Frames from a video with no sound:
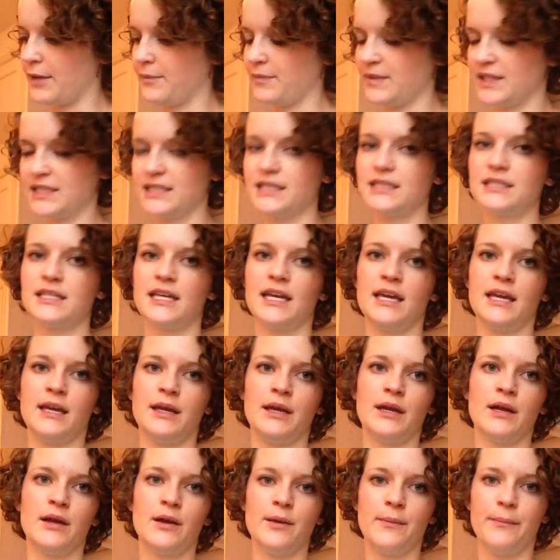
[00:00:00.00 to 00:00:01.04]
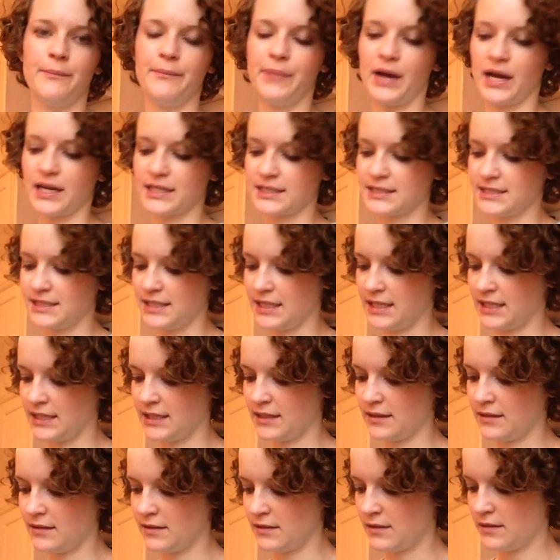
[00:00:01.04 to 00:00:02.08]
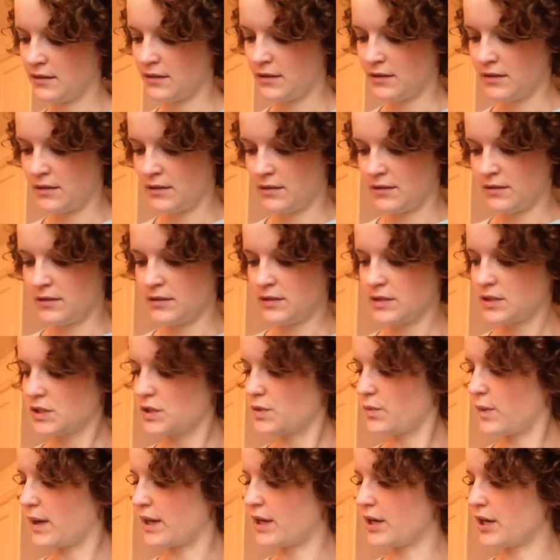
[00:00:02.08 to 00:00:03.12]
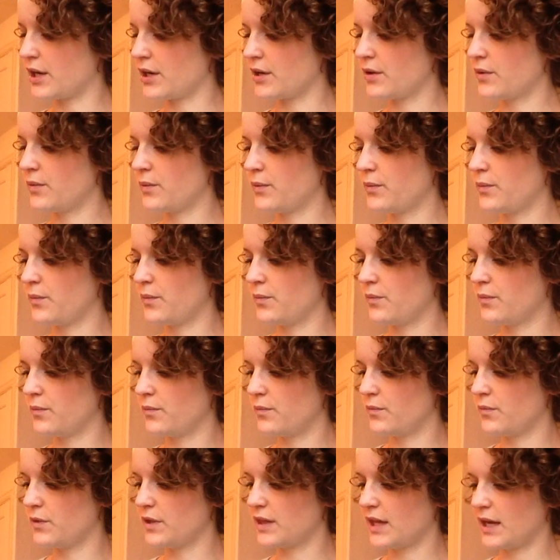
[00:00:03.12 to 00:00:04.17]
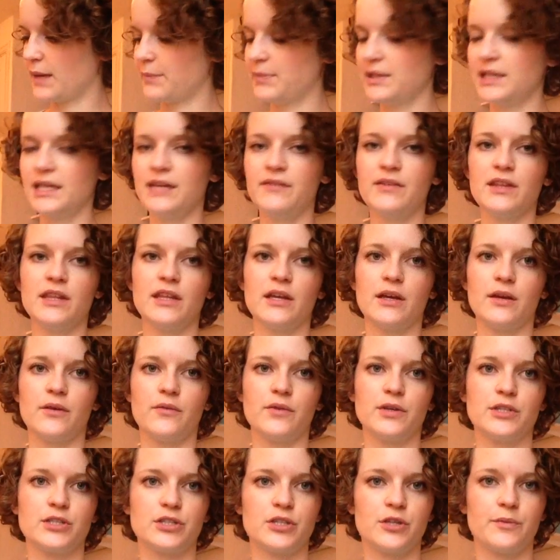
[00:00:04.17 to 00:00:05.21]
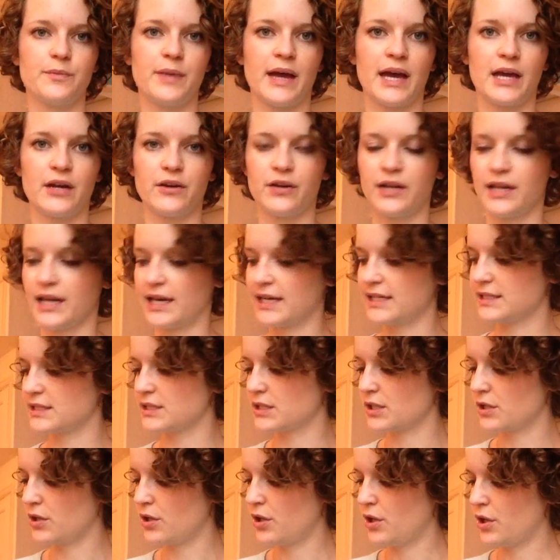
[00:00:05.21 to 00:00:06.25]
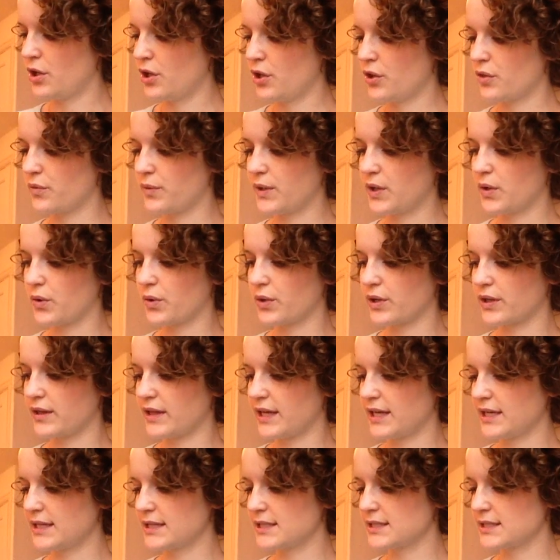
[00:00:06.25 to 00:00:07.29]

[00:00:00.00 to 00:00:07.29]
This is a boxy sweater. I believe in the original pattern it has 3/4 length